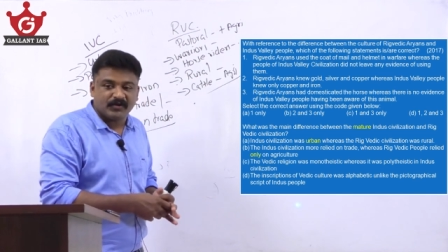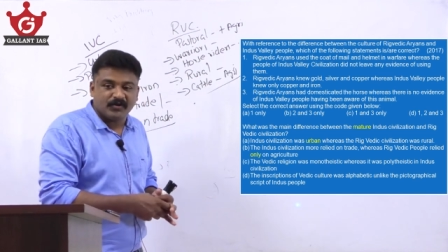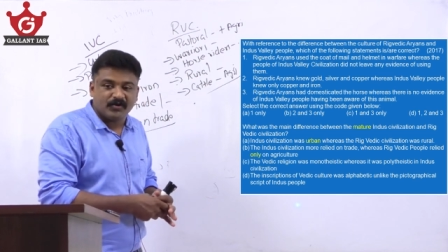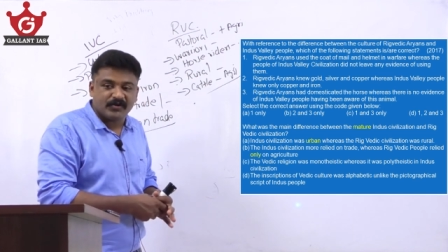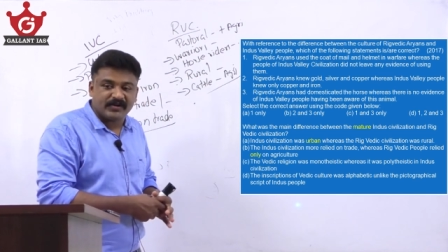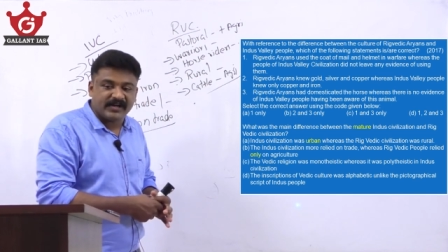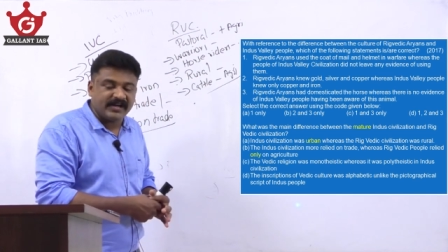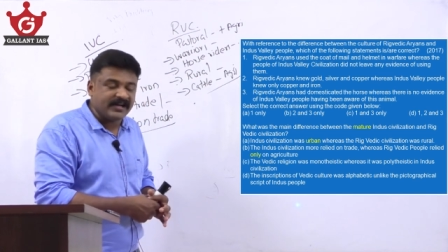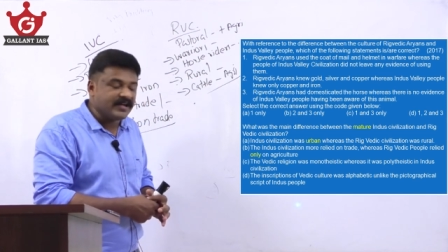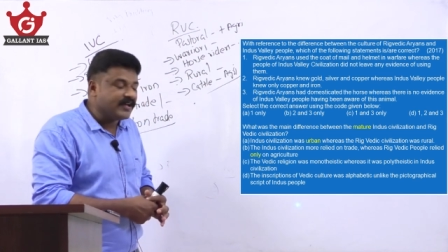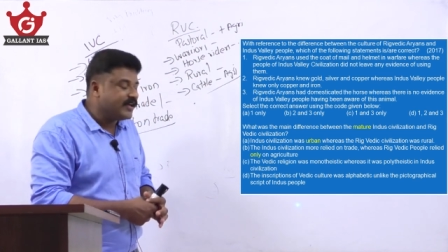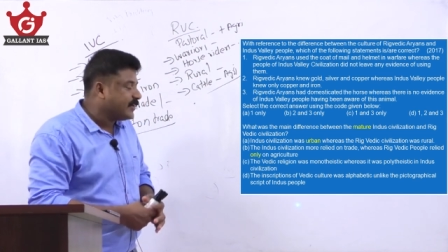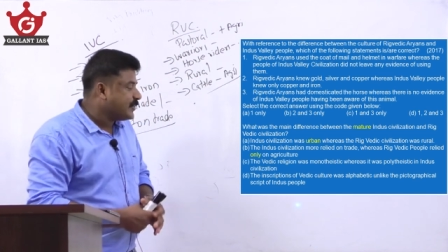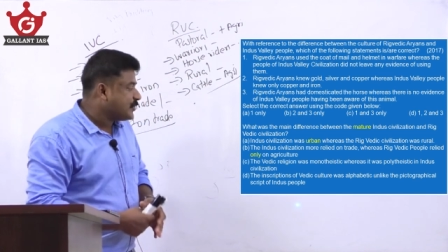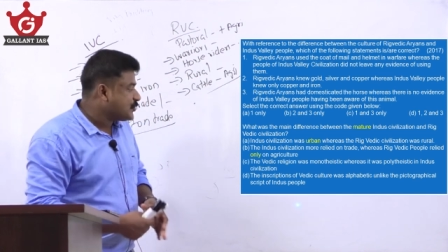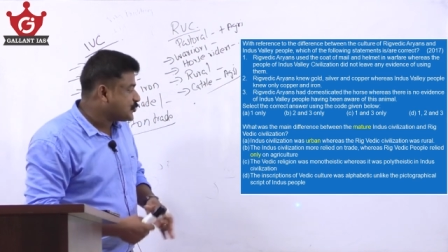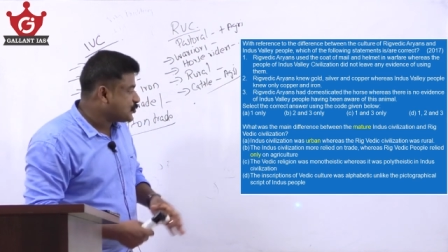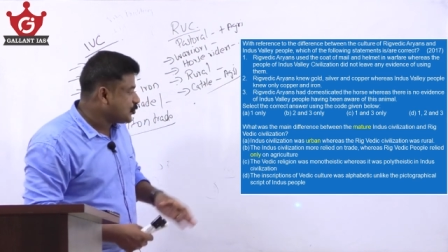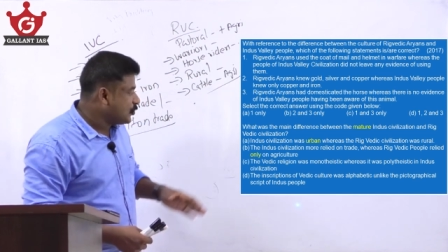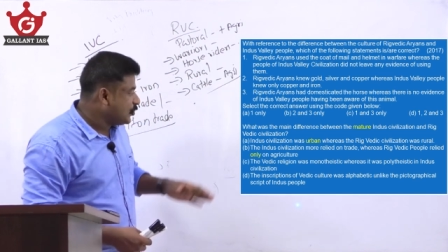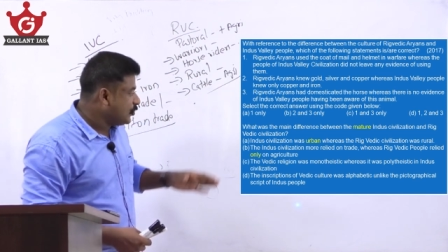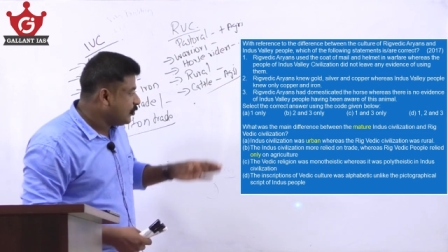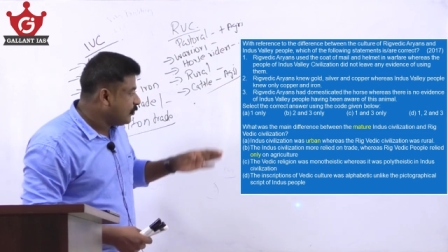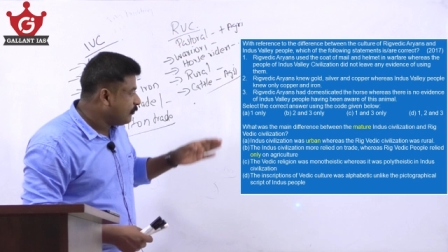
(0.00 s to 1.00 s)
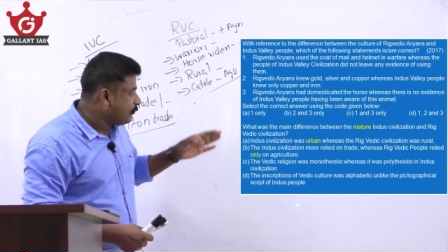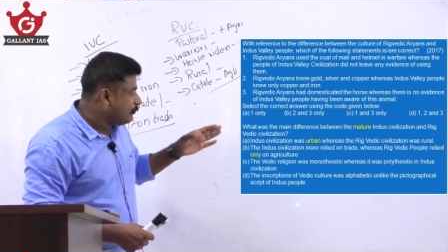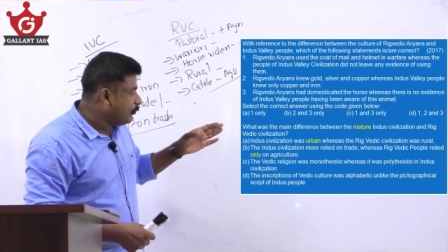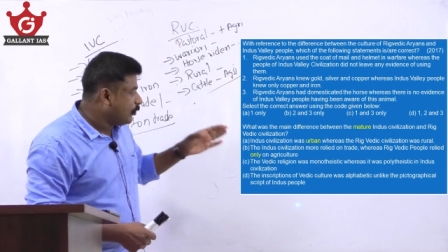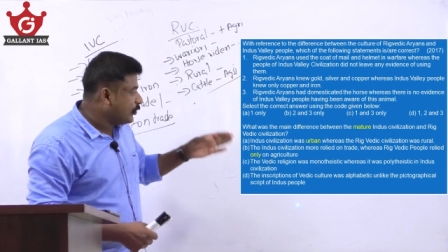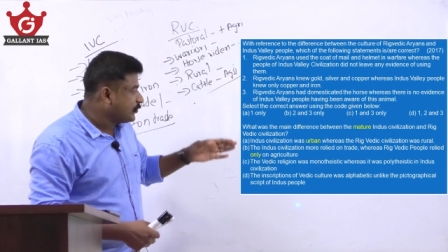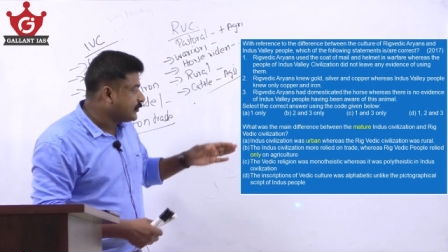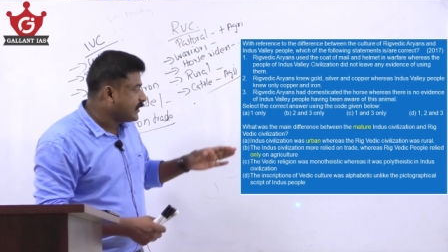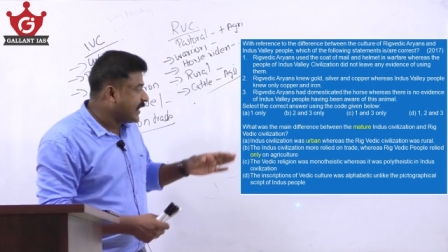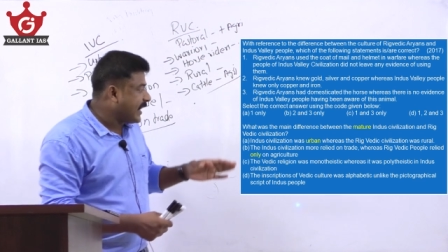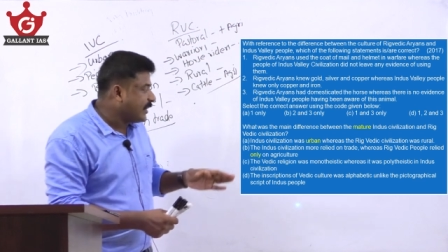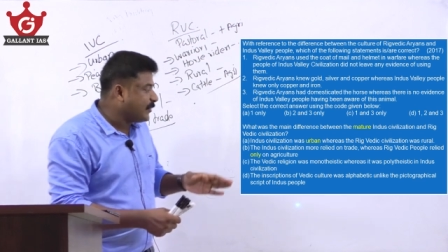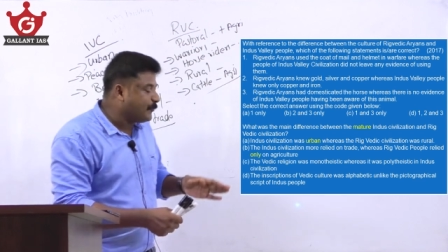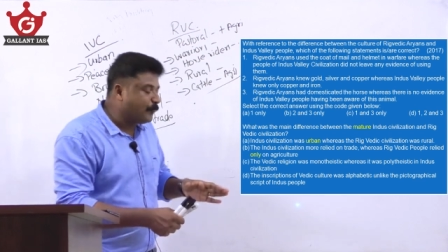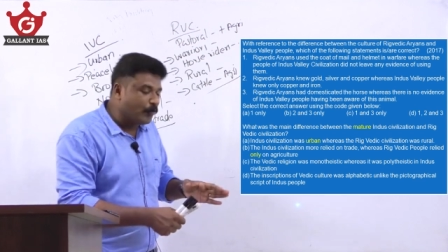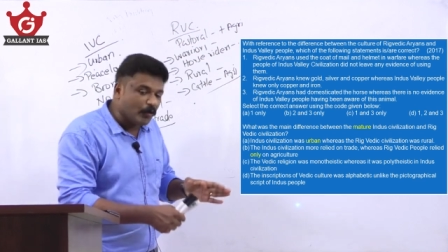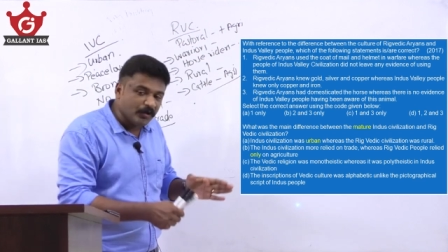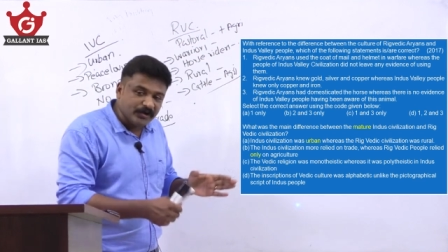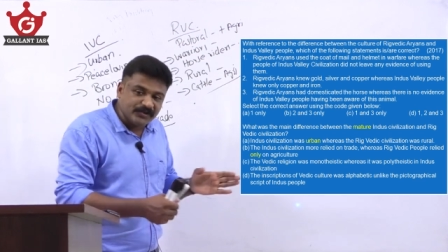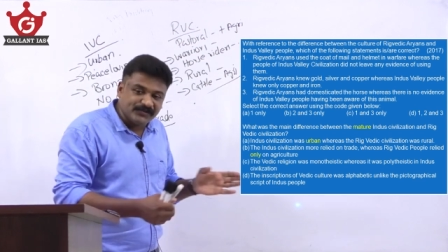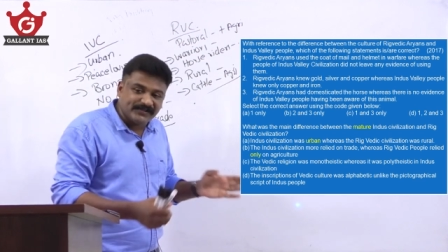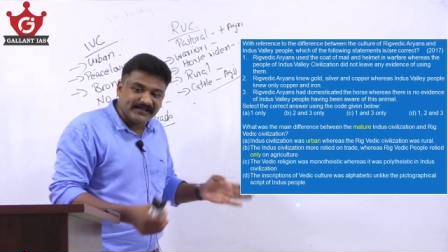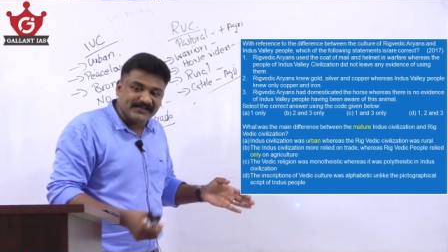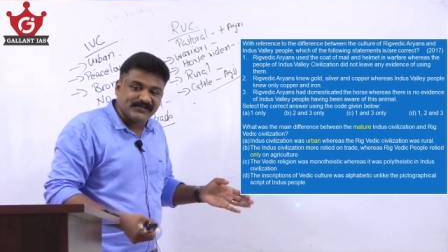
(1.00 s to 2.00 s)
Okay, so both had a
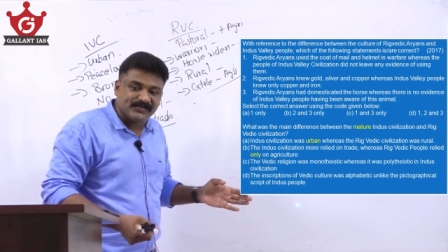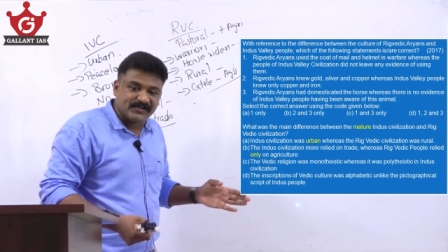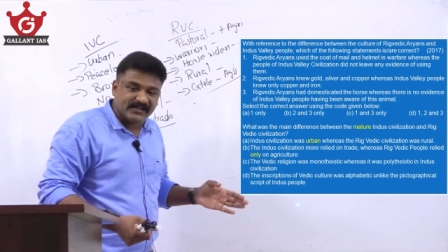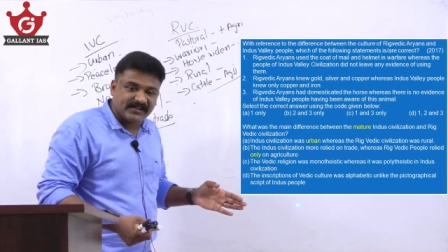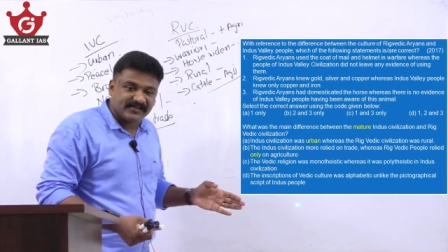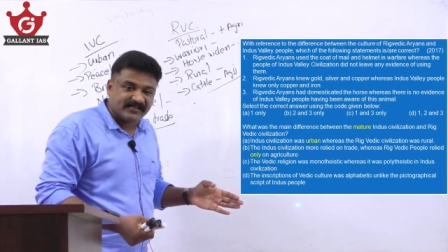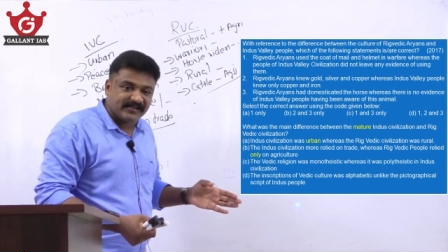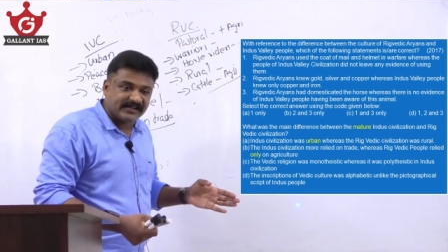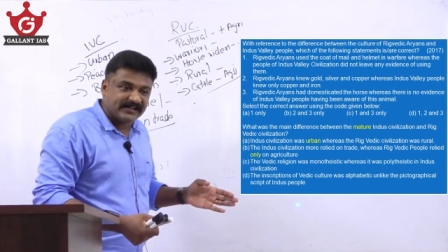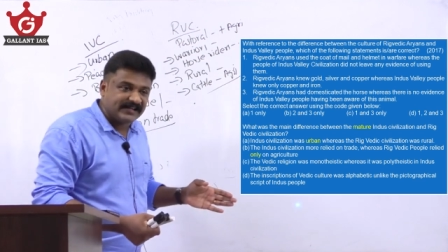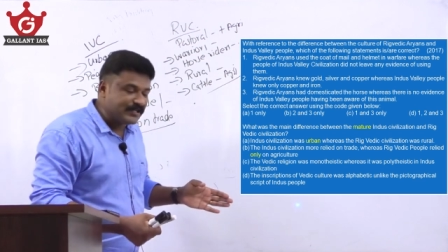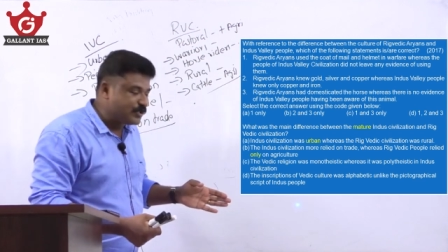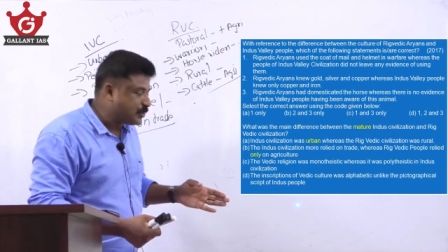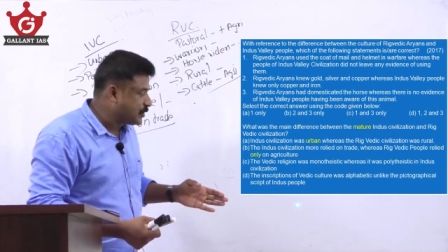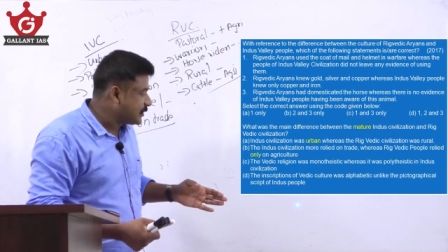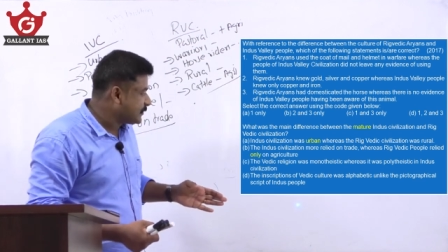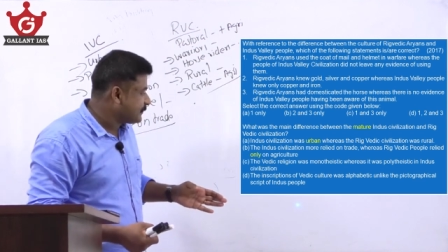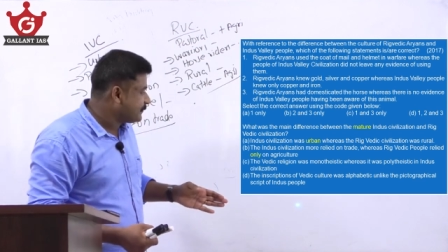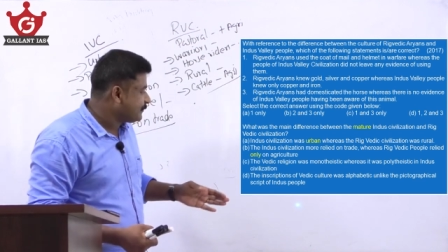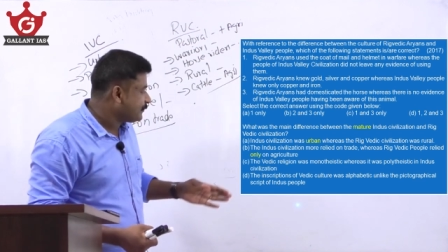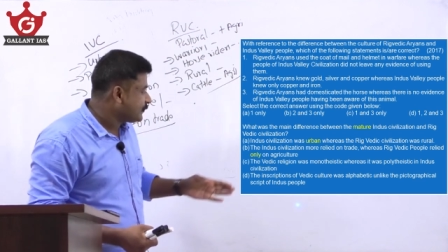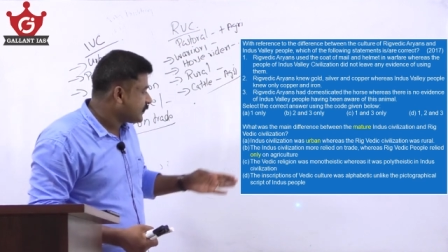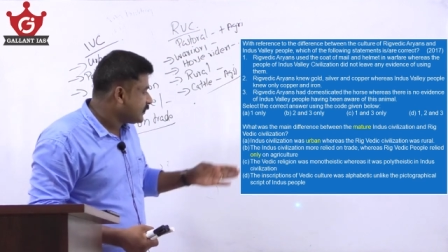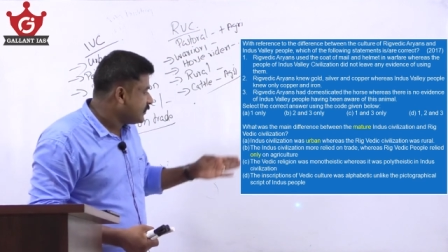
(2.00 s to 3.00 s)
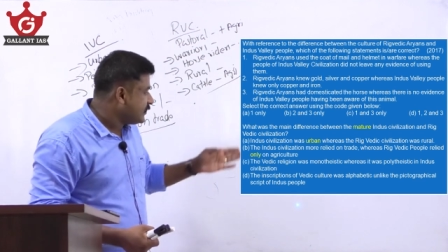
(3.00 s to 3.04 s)
polytheistic religion